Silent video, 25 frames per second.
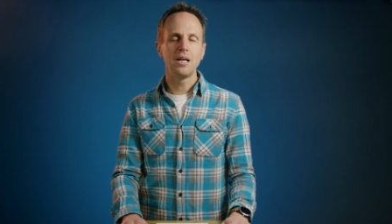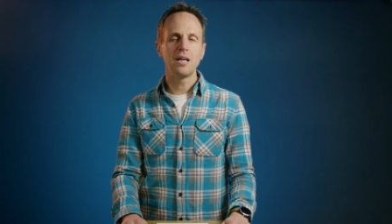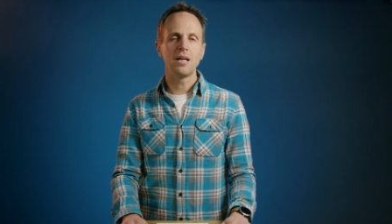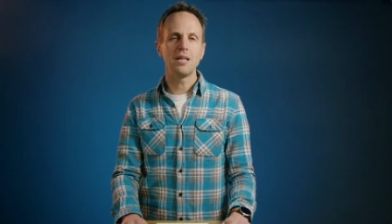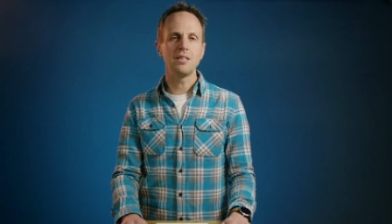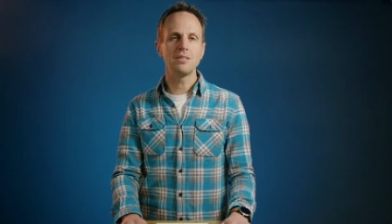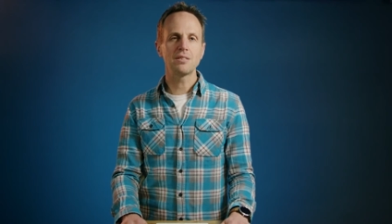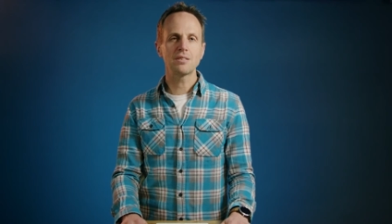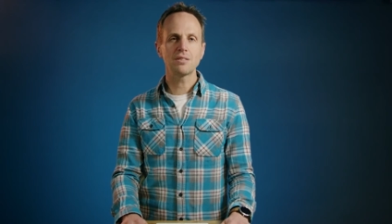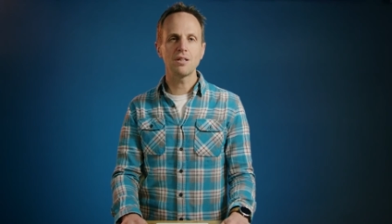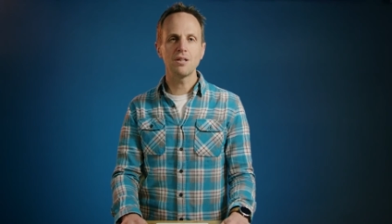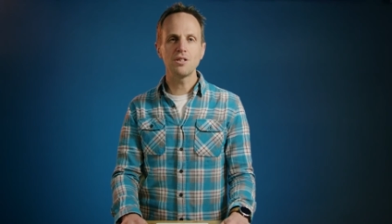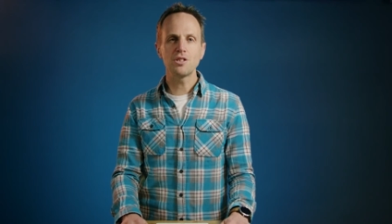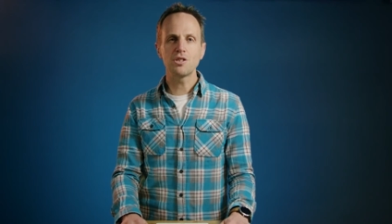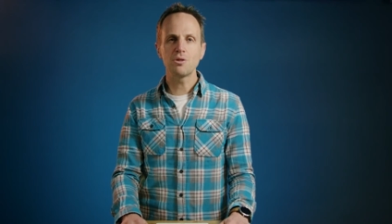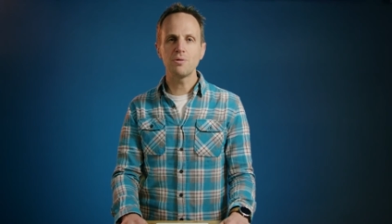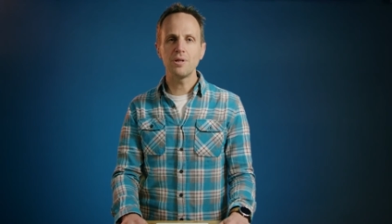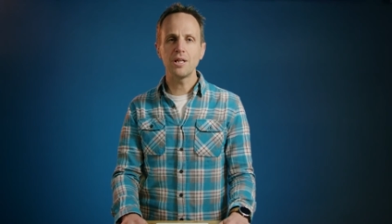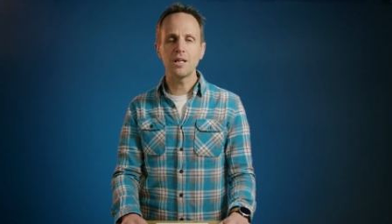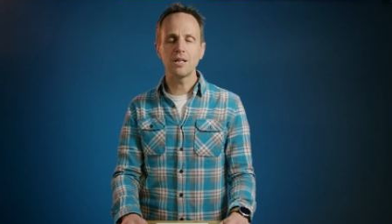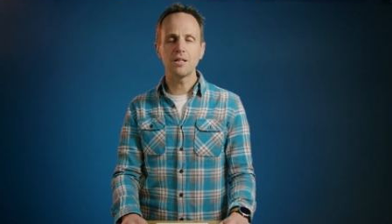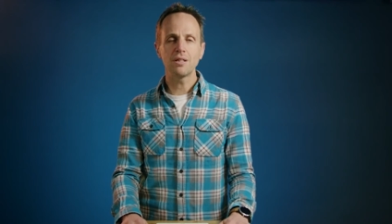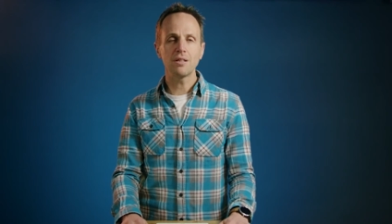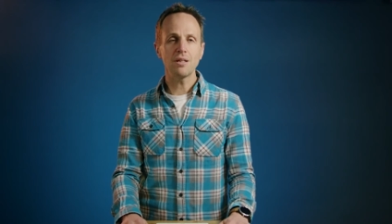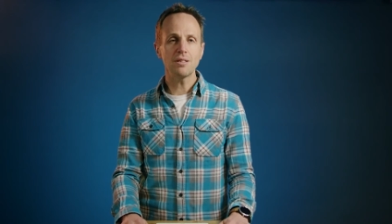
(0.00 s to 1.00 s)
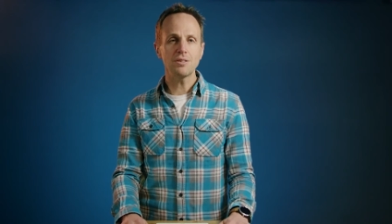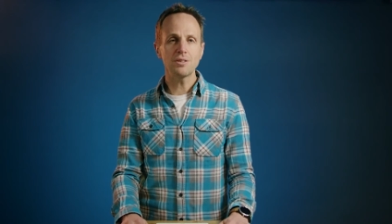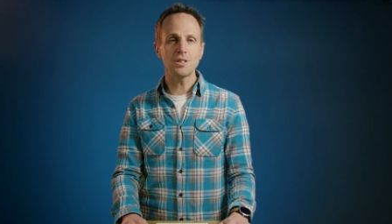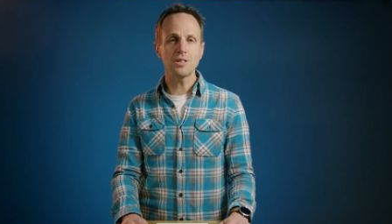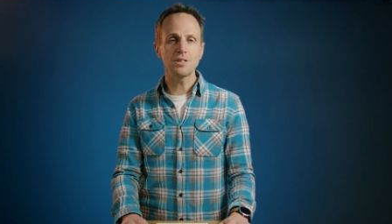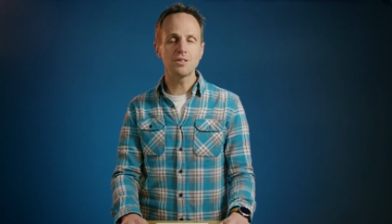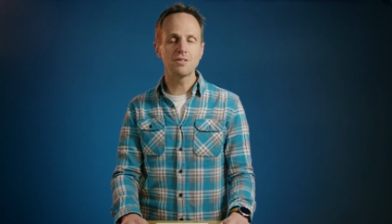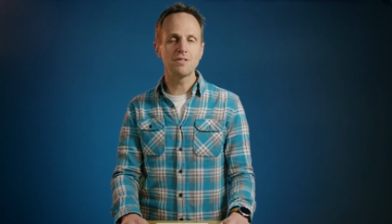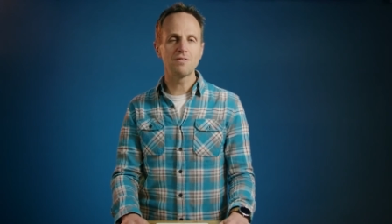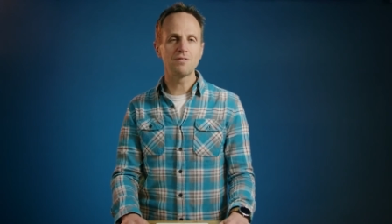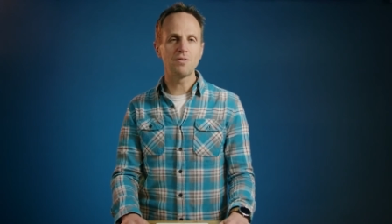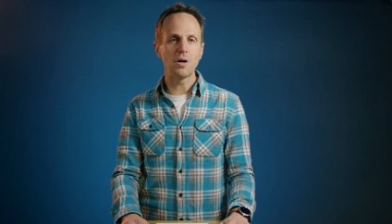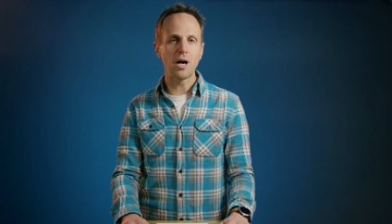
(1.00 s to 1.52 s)
in so doing, not
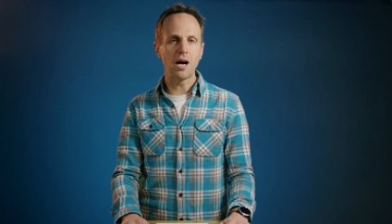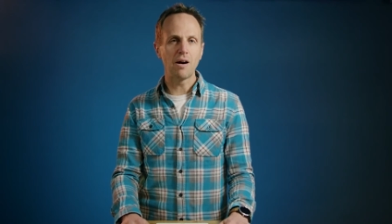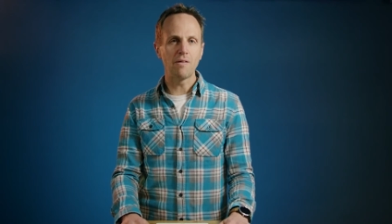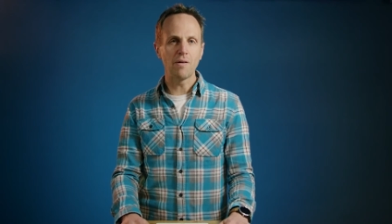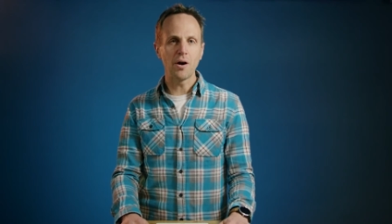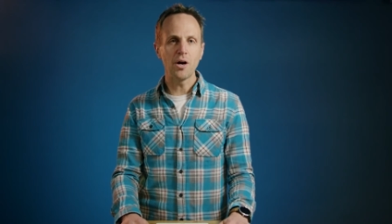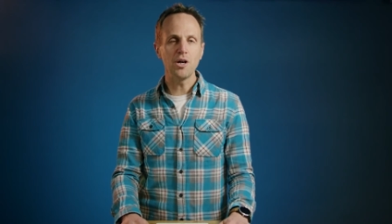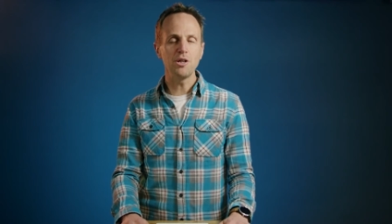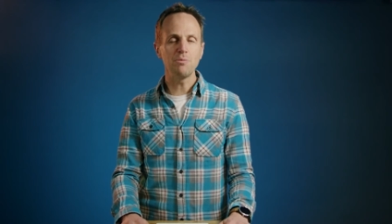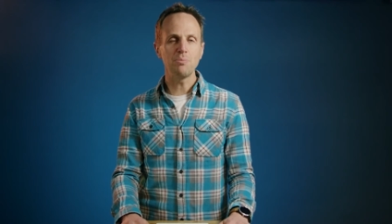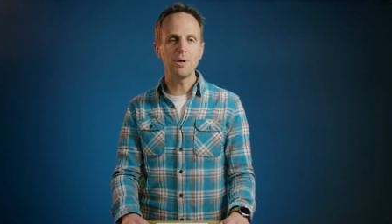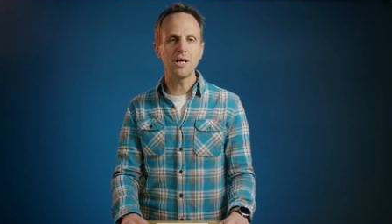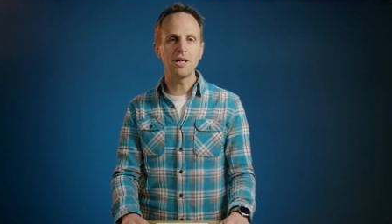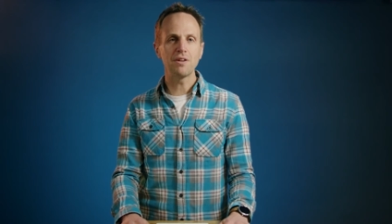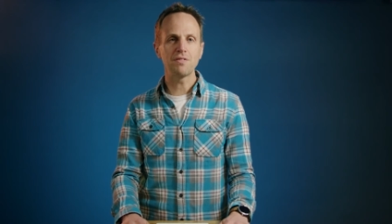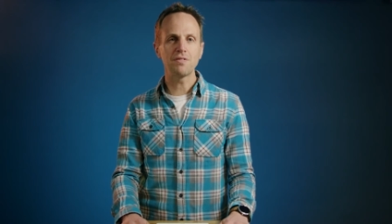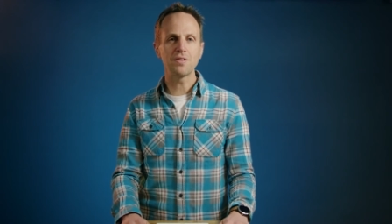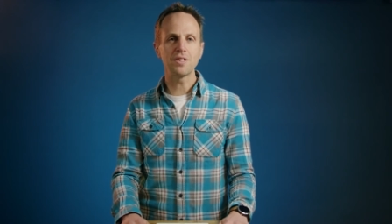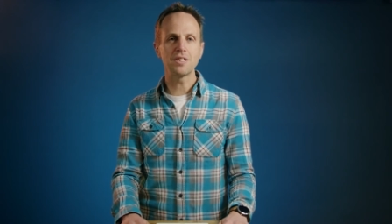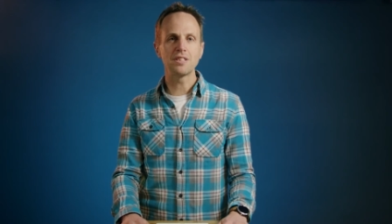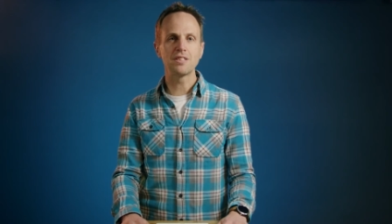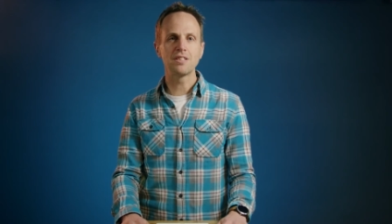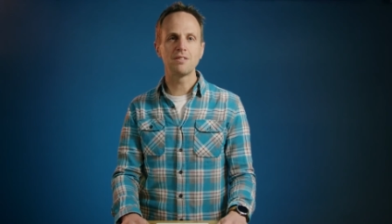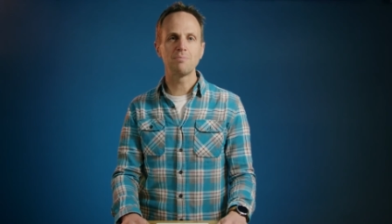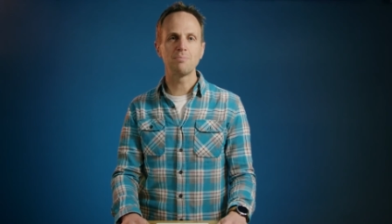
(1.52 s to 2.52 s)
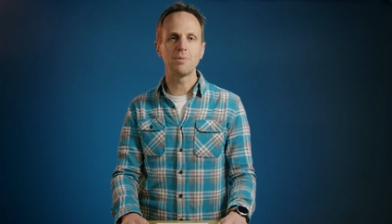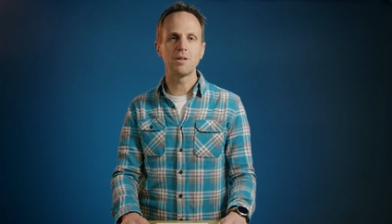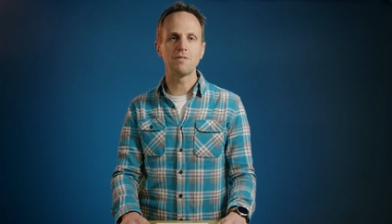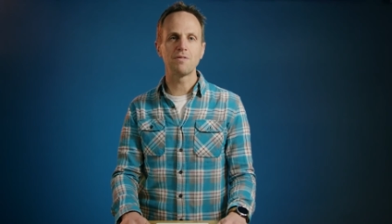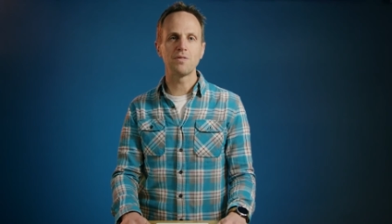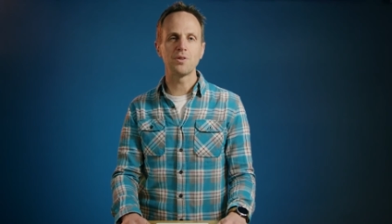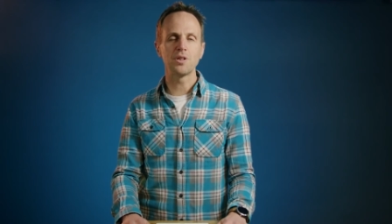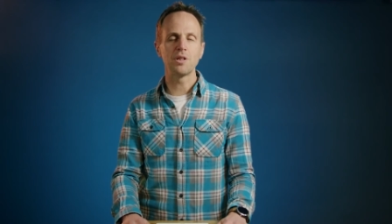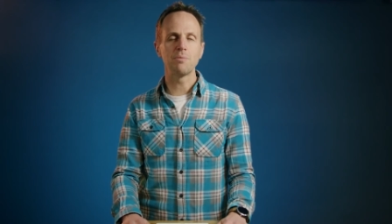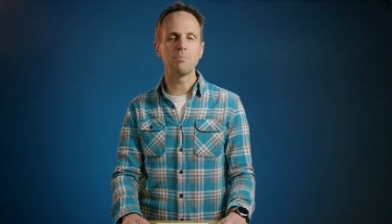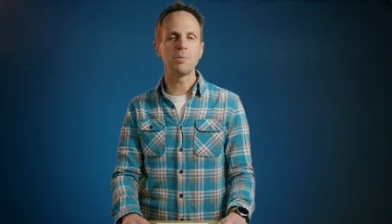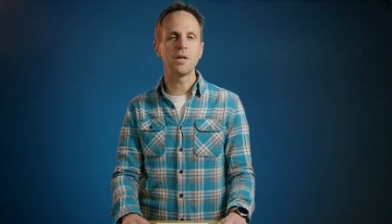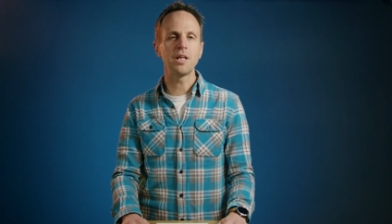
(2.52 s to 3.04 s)
just for our own benefit, but
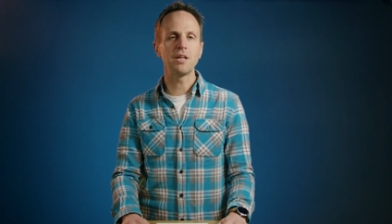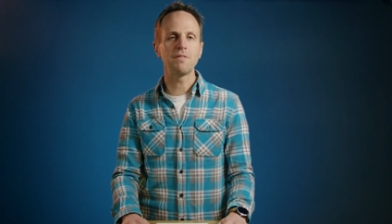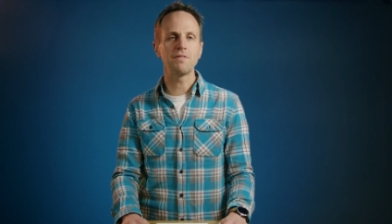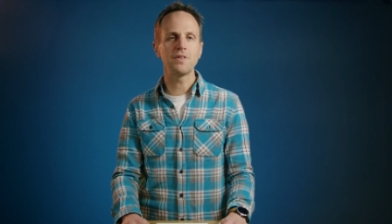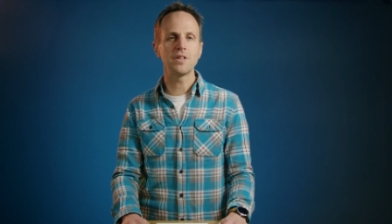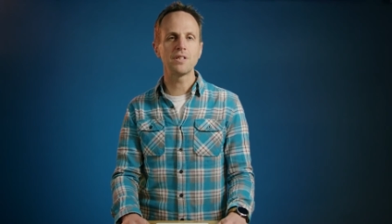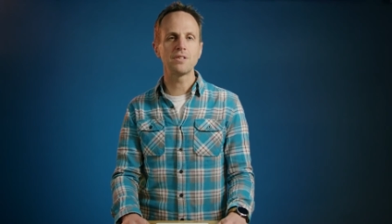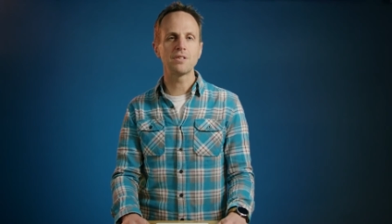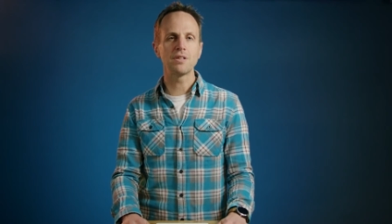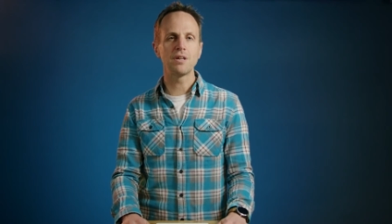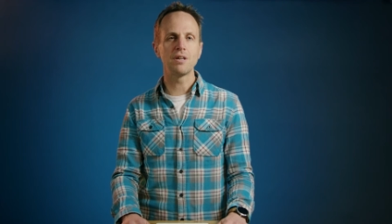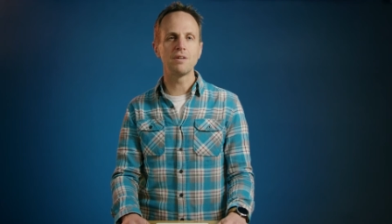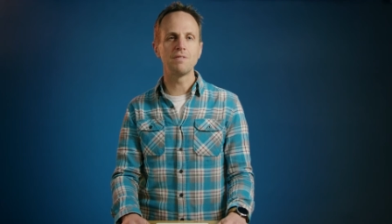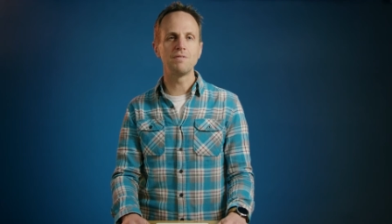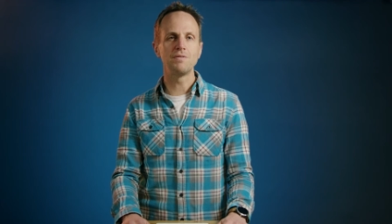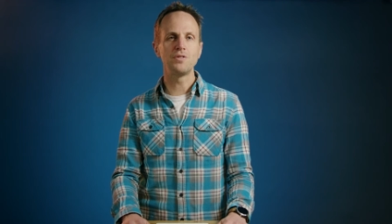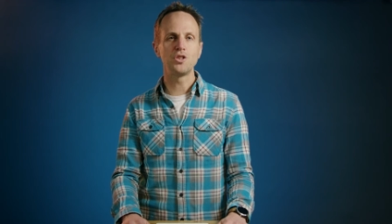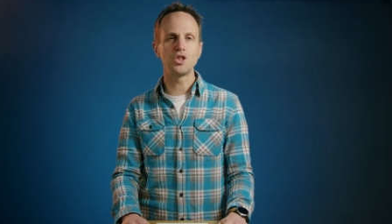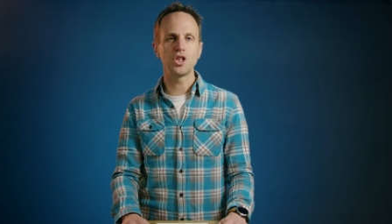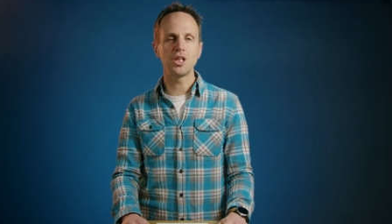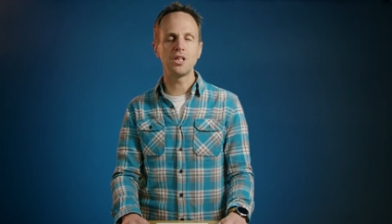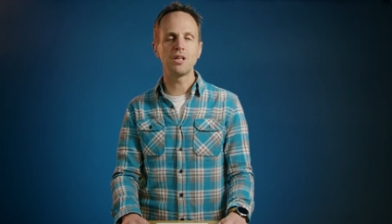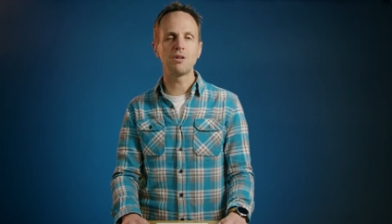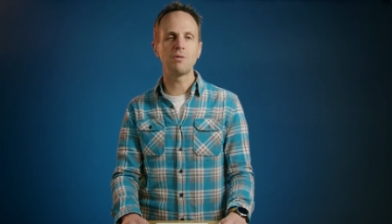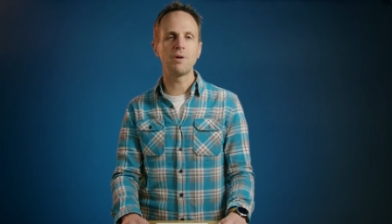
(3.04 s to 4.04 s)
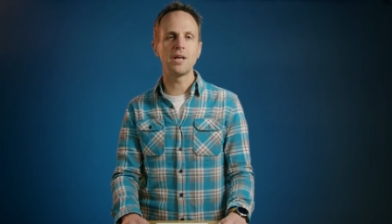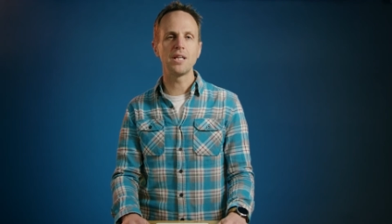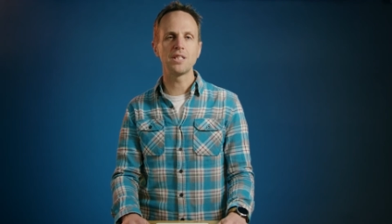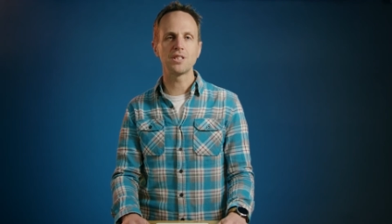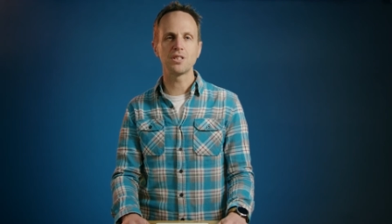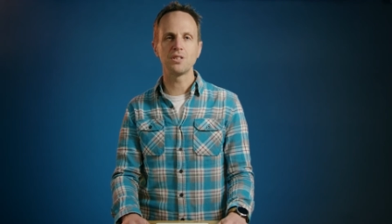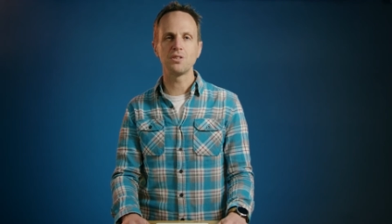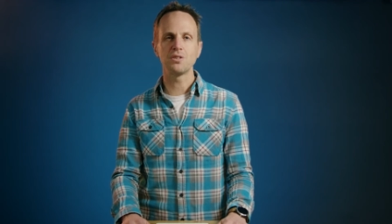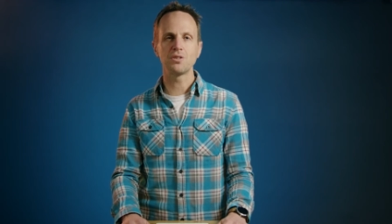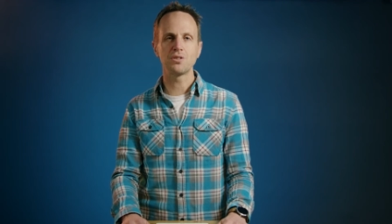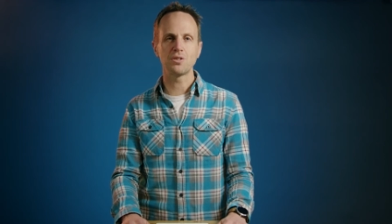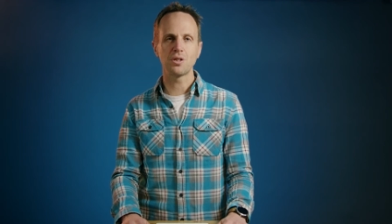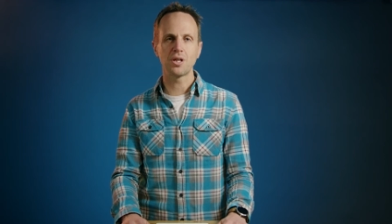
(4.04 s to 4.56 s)
for the benefit of
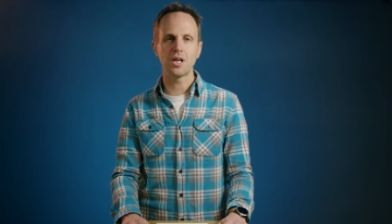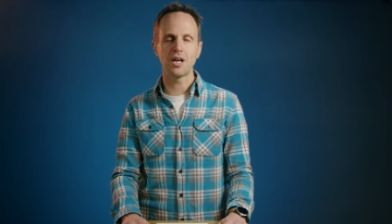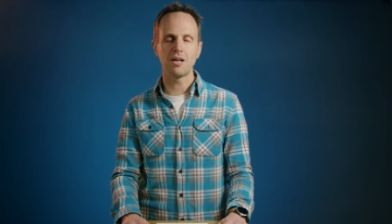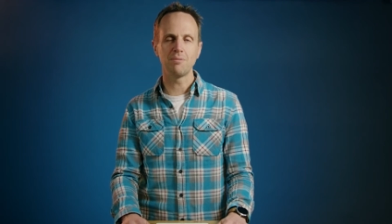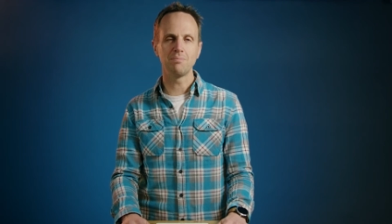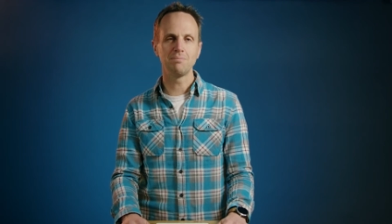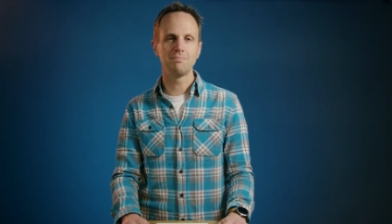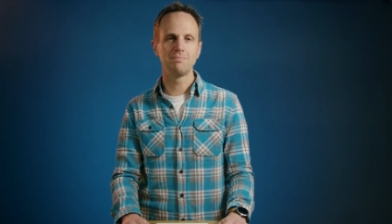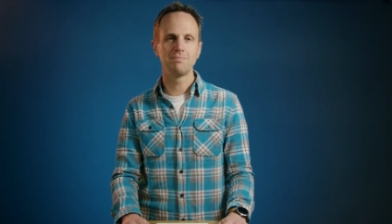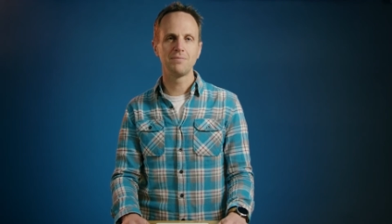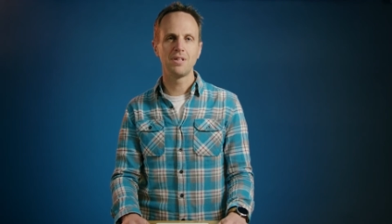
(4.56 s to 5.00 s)
generations to come.